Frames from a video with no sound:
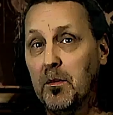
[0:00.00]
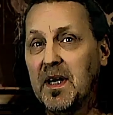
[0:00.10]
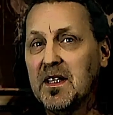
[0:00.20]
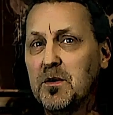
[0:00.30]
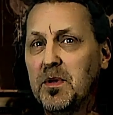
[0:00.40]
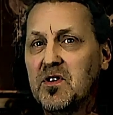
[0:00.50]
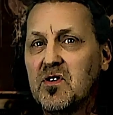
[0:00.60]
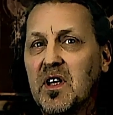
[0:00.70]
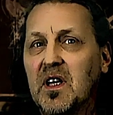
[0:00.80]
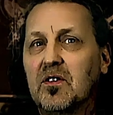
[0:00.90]
But it's a bit
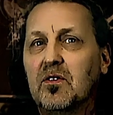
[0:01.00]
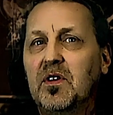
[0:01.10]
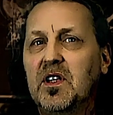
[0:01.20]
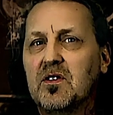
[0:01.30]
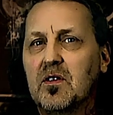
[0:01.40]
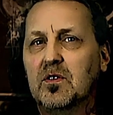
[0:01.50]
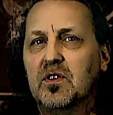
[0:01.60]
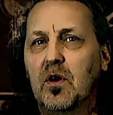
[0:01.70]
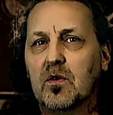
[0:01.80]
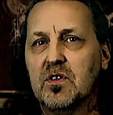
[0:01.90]
tricky to reach those
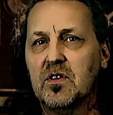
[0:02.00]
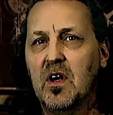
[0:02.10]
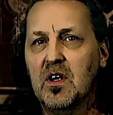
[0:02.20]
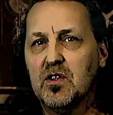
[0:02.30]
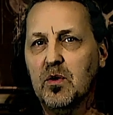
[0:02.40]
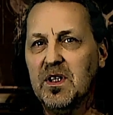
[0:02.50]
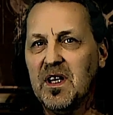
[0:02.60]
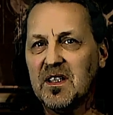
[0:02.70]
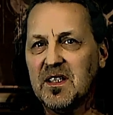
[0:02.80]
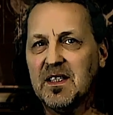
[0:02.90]
notes, so we
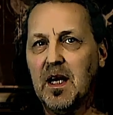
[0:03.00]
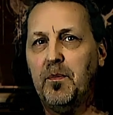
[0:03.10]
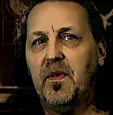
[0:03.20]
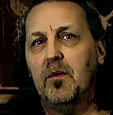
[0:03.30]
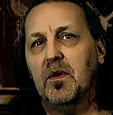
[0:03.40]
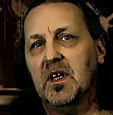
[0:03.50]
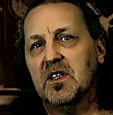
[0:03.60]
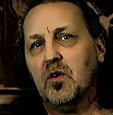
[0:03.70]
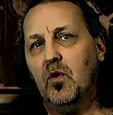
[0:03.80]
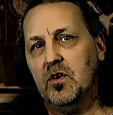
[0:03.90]
just skip them in
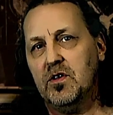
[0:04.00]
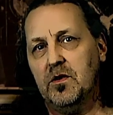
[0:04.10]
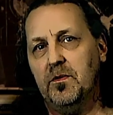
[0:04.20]
this course.